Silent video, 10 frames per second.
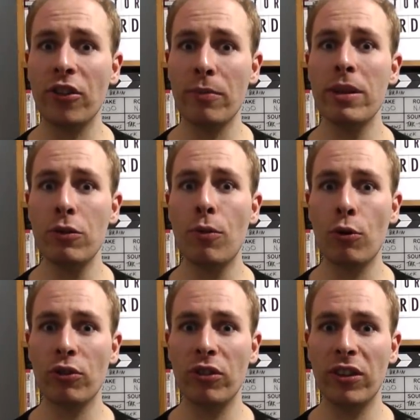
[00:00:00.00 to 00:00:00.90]
of the middle
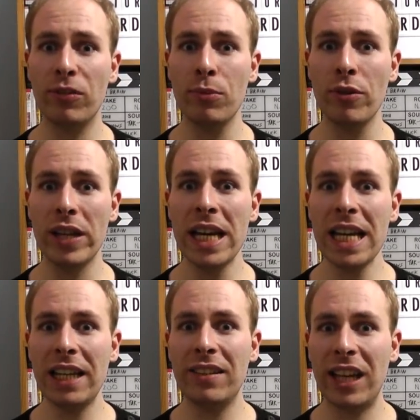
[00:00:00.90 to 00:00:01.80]
portion of this movie
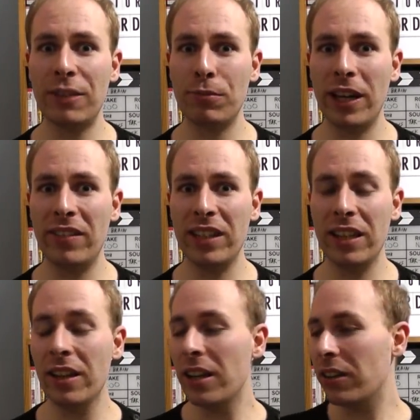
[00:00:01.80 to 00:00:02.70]
either takes place in
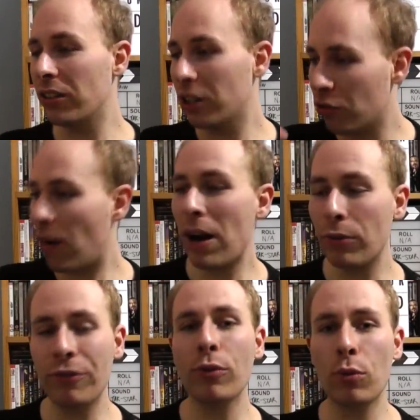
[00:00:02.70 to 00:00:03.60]
either the
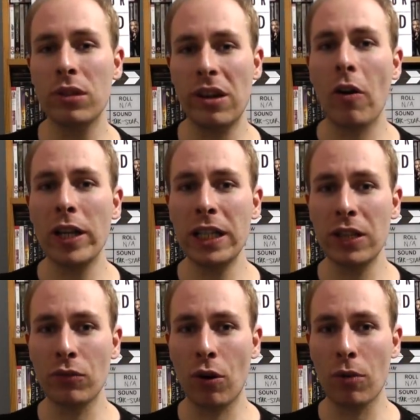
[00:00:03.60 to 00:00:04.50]
ground floor
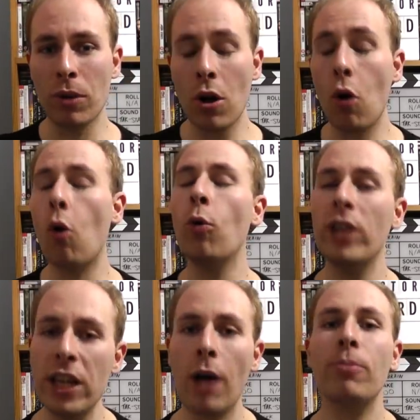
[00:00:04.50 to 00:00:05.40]
dining room or
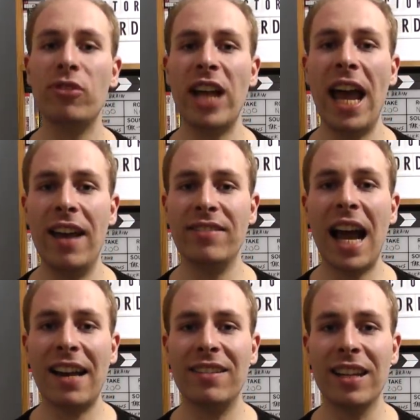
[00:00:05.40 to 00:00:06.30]
the upstairs
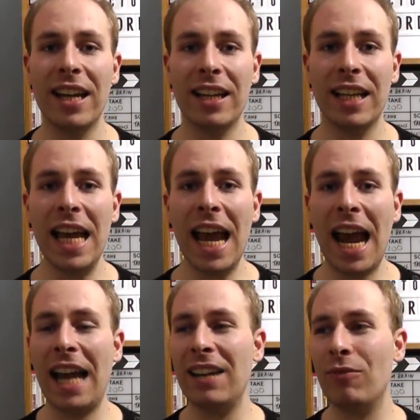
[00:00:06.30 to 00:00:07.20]
attic,
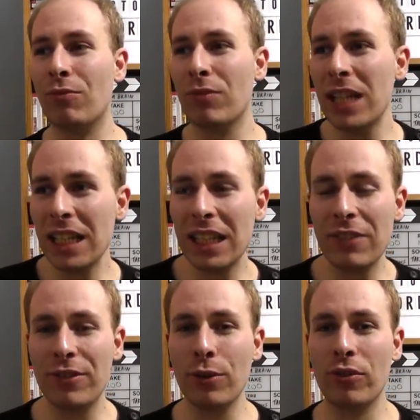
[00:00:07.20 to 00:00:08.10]
and it
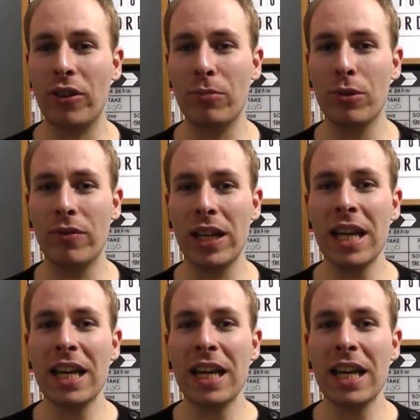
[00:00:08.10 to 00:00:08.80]
really feels like the movie